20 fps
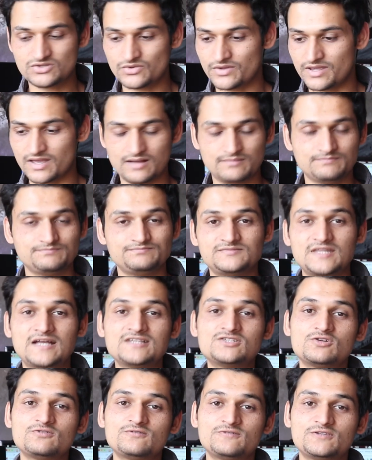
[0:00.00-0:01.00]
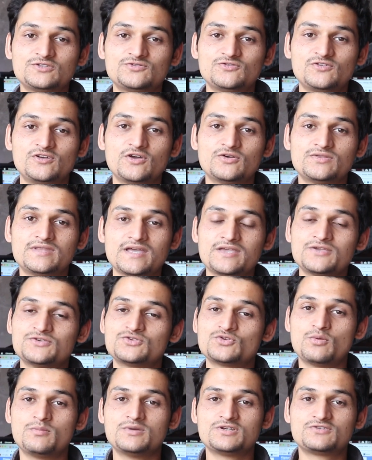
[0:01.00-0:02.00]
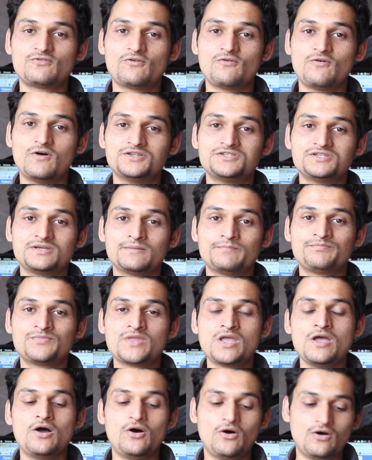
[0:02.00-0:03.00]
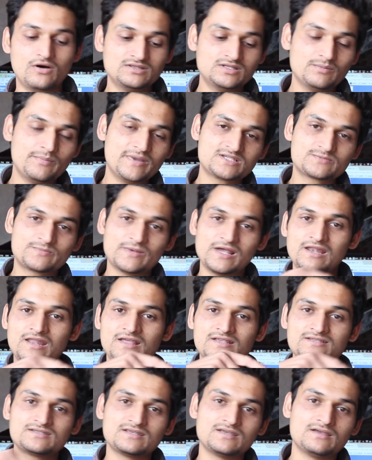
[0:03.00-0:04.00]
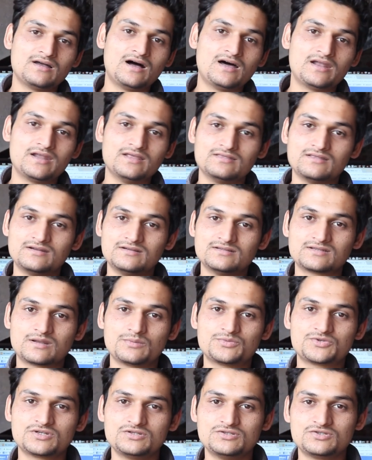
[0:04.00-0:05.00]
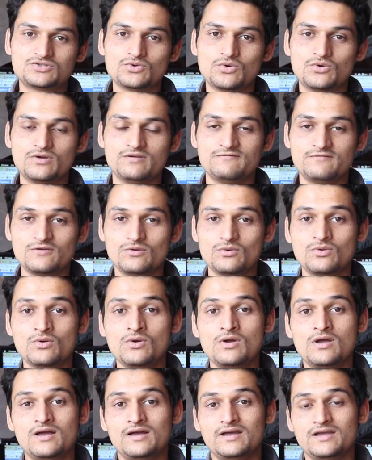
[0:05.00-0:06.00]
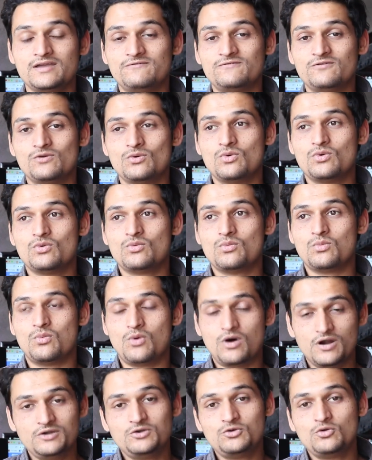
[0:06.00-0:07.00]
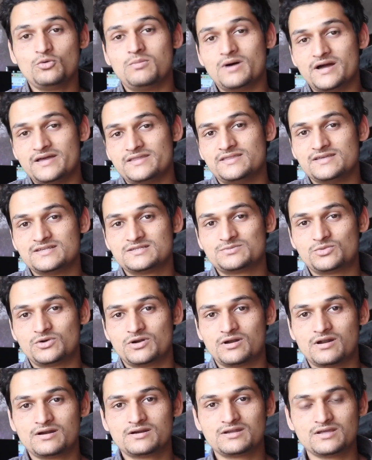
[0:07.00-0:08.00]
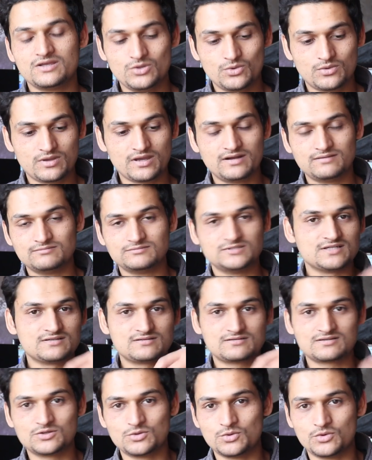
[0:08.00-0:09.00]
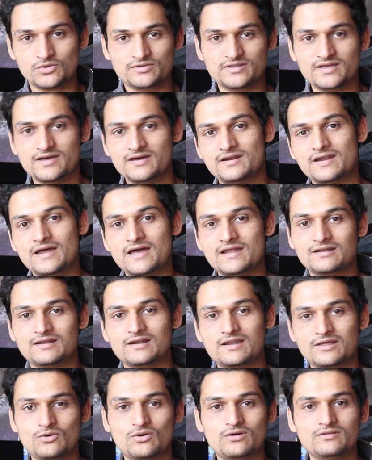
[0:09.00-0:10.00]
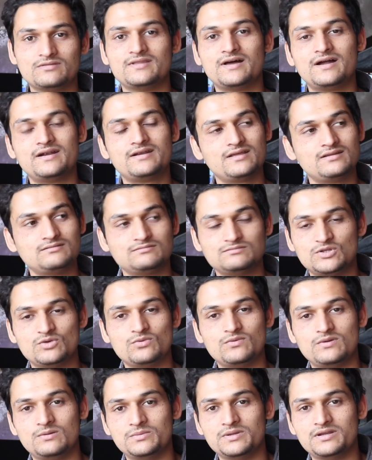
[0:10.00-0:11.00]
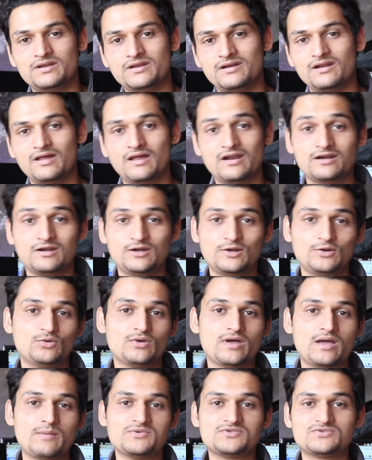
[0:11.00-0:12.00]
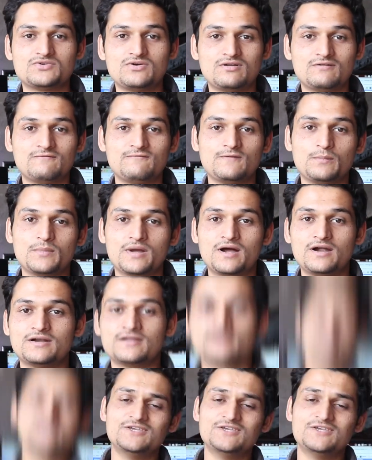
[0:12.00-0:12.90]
So yeah, that's all for this video. Thank you so much for watching. All the best buy links are in the description. So if you want to buy this product, you can just go there and click on that, and you will be redirected to Amazon or Flipkart.